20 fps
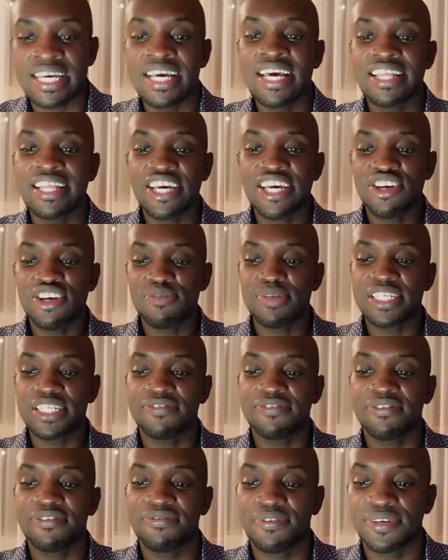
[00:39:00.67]
Thank you, Miss
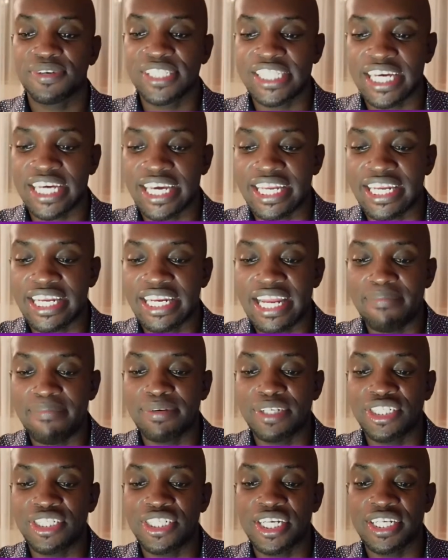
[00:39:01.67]
V, for checking in. I
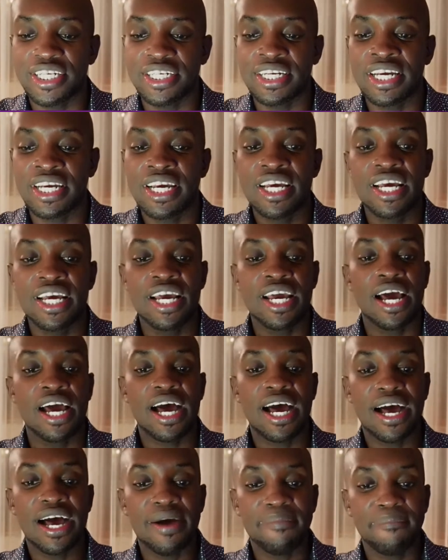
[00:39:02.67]
appreciate it.
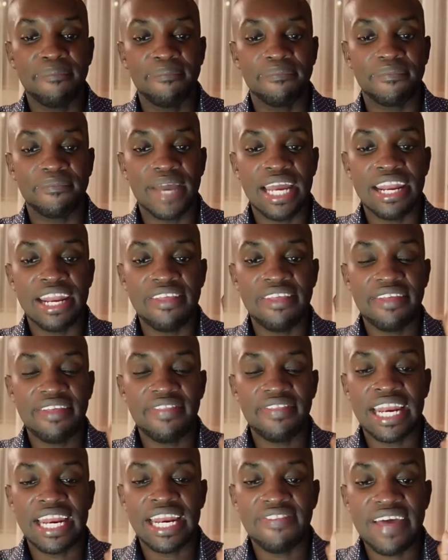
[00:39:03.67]

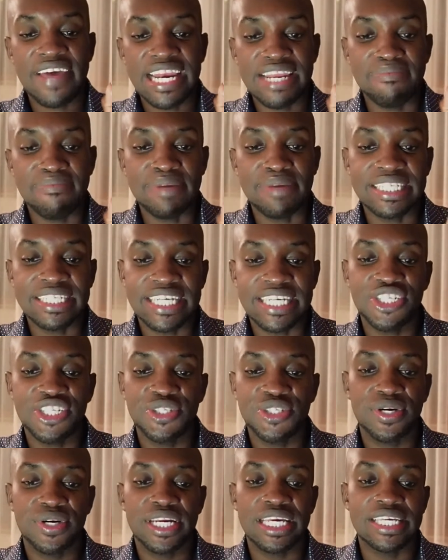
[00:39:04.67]
Another
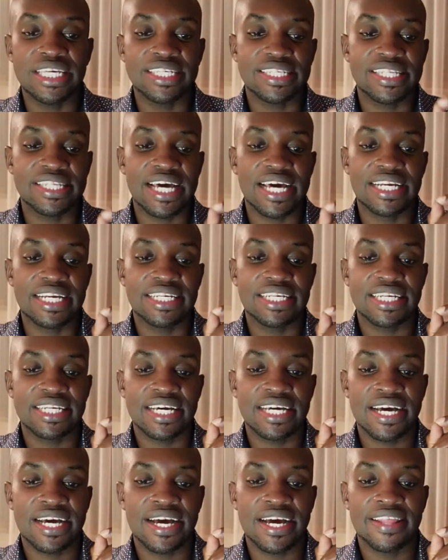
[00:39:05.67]
limitation is that
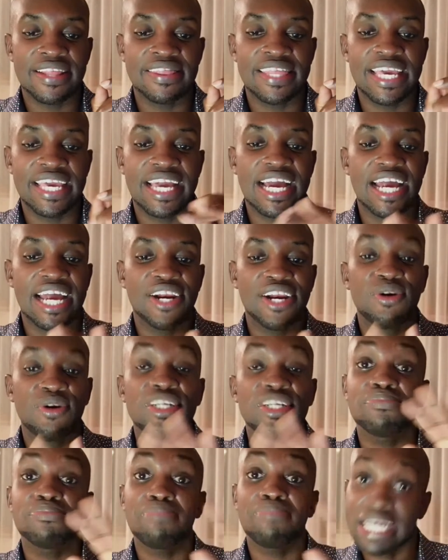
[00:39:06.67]
they
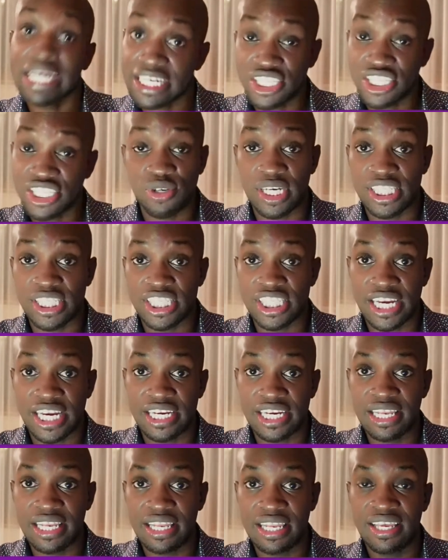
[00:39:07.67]
cannot manage your
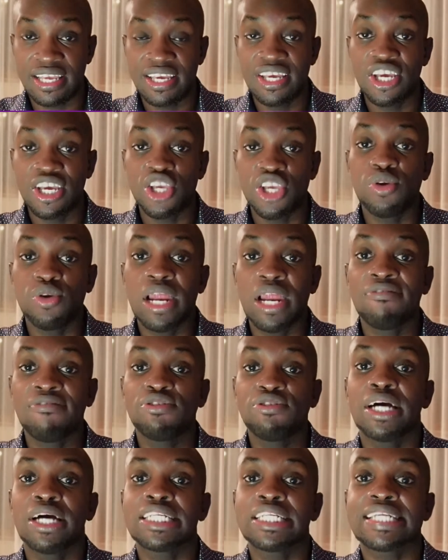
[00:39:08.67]
channel. You have
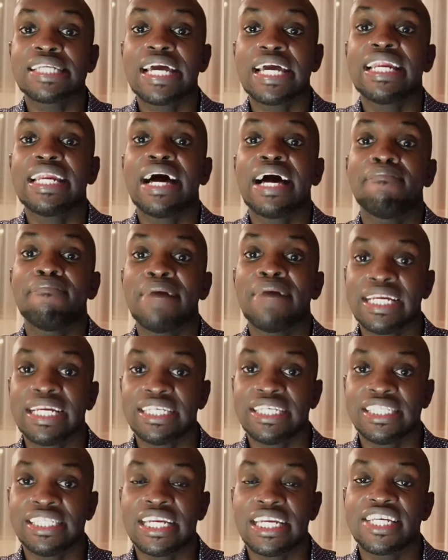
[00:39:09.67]
to assign a
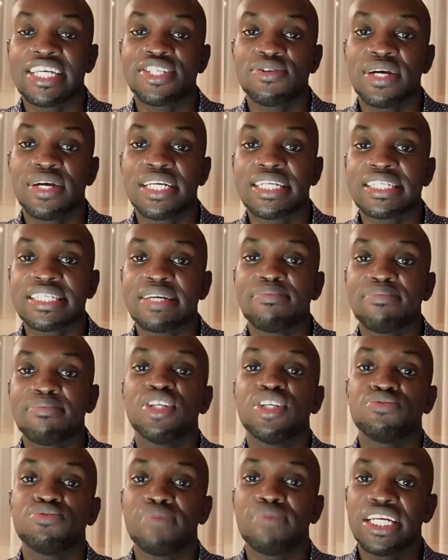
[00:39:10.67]
manager. In case you wanted somebody
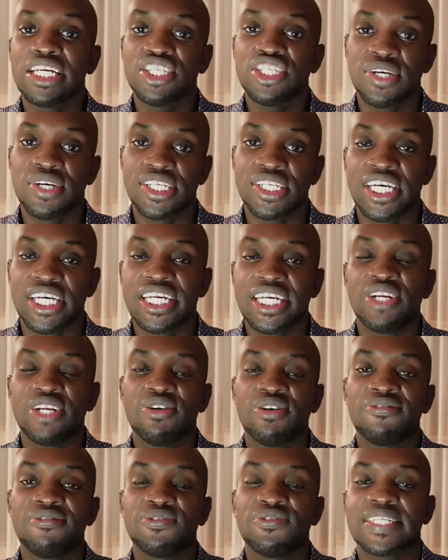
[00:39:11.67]
to manage your channel, you
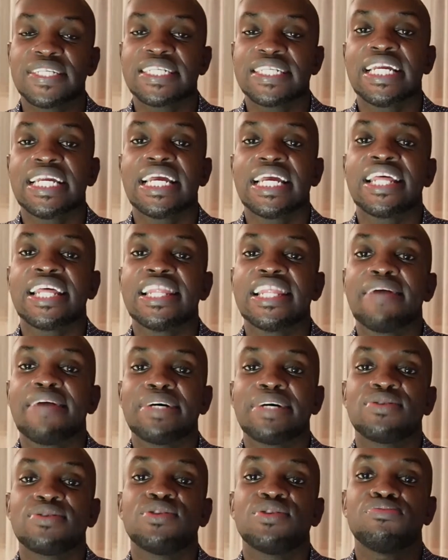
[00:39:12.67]
have to assign another
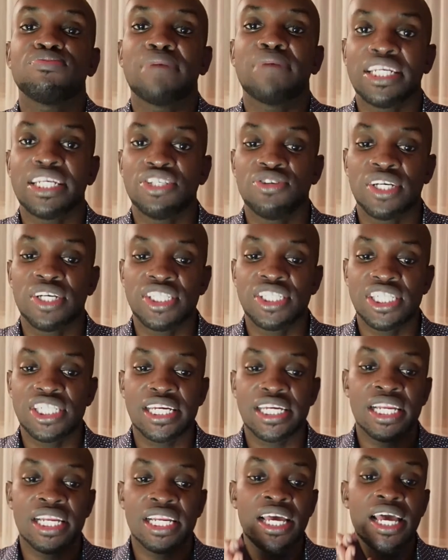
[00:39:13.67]
person to manage your
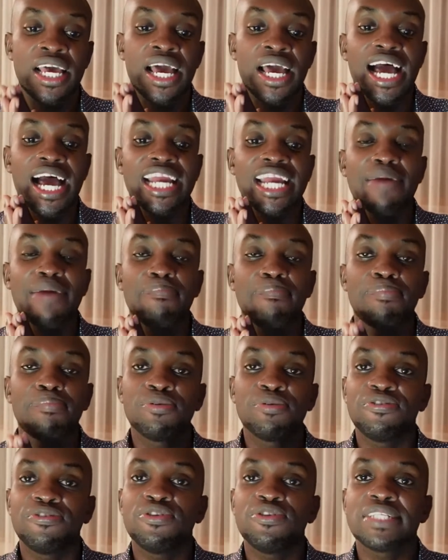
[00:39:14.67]
channel. An
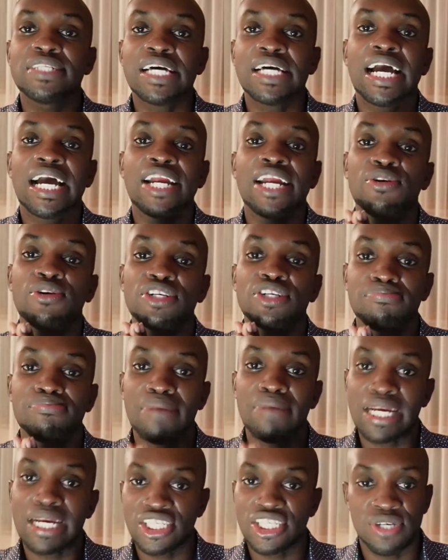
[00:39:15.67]
approved user cannot
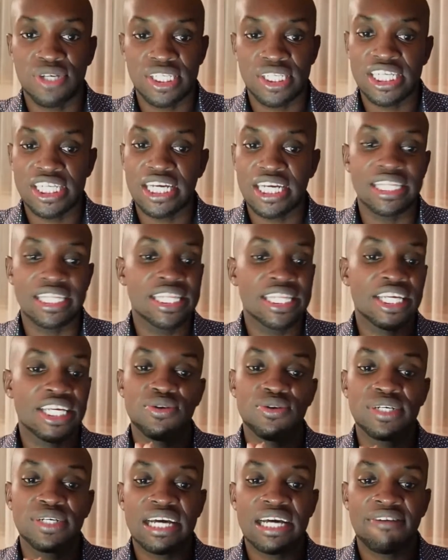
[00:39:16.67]
manage your channel. They
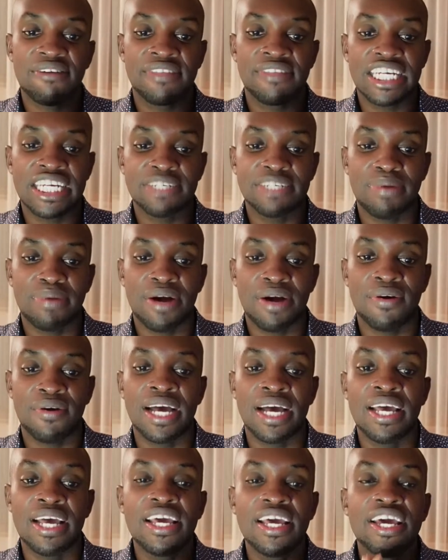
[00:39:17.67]
don't have that power.
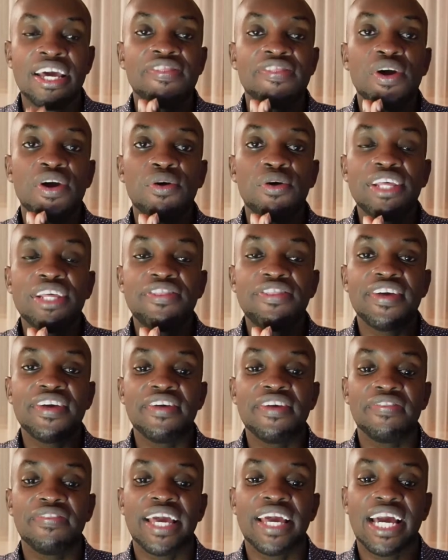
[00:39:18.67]
The only
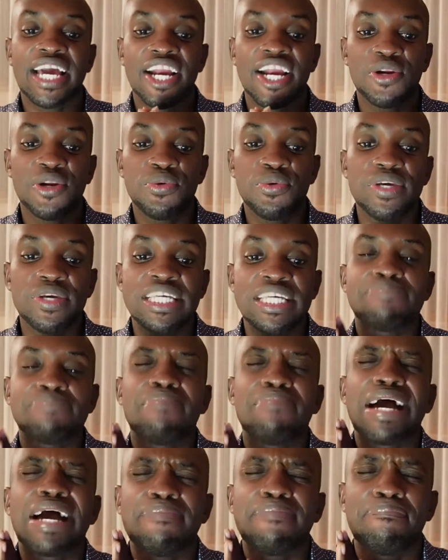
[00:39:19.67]
thing they can do is
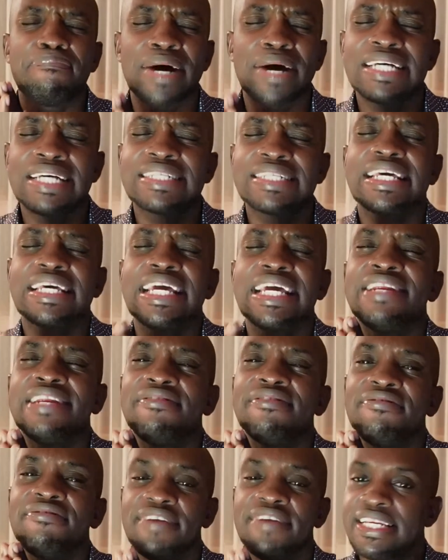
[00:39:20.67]
bypass any
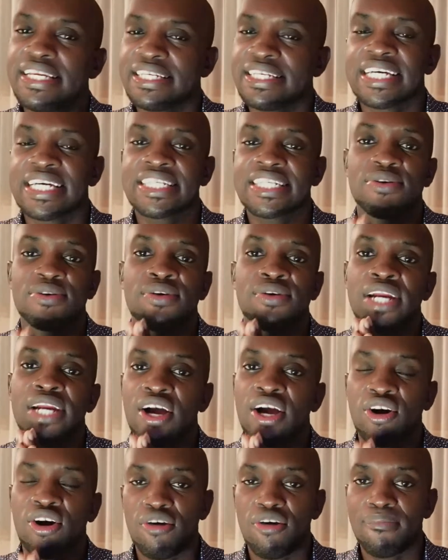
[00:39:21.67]
filters on a
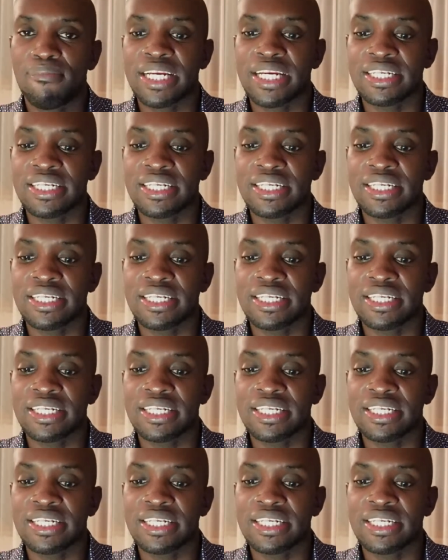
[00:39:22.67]
comment.